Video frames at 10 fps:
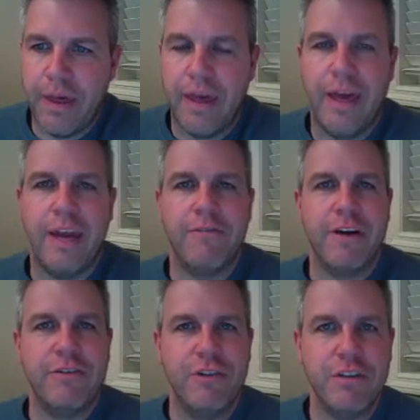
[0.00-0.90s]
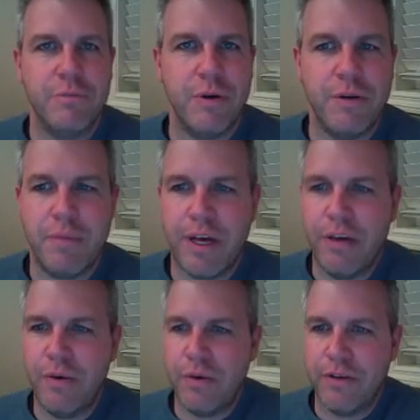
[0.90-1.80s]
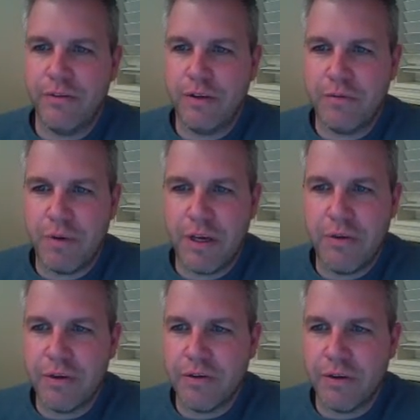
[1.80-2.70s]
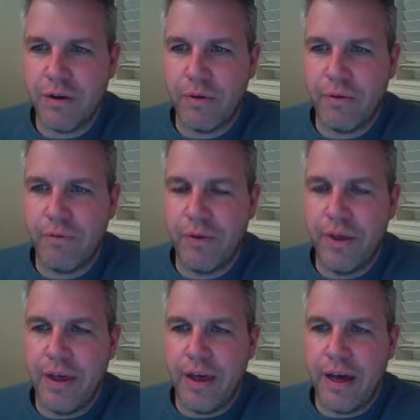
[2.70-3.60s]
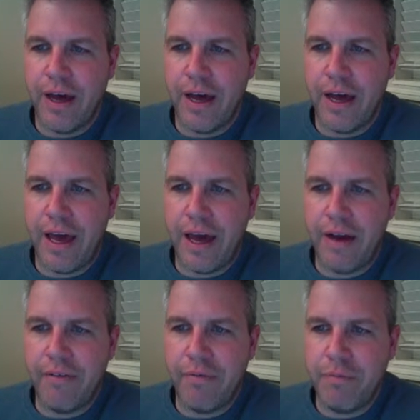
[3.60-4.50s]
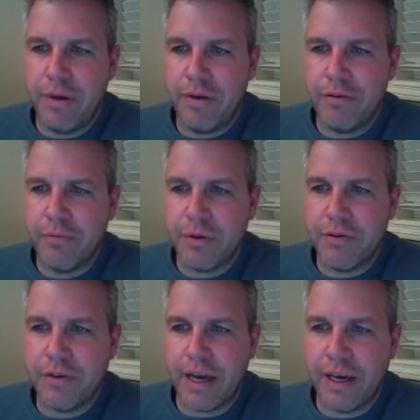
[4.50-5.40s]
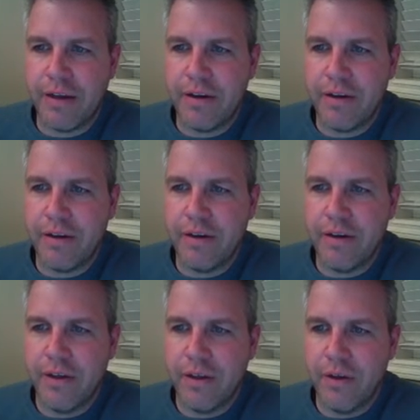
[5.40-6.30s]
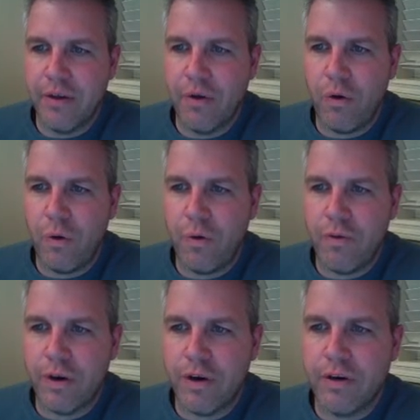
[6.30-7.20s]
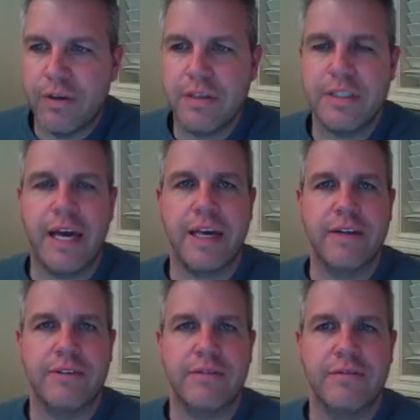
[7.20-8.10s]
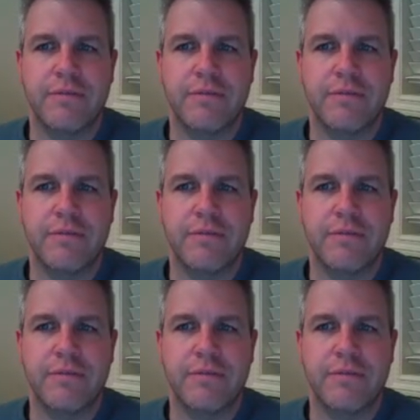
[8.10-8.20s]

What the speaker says: And if I just put in my units, just my units alone, I have meters per second over seconds.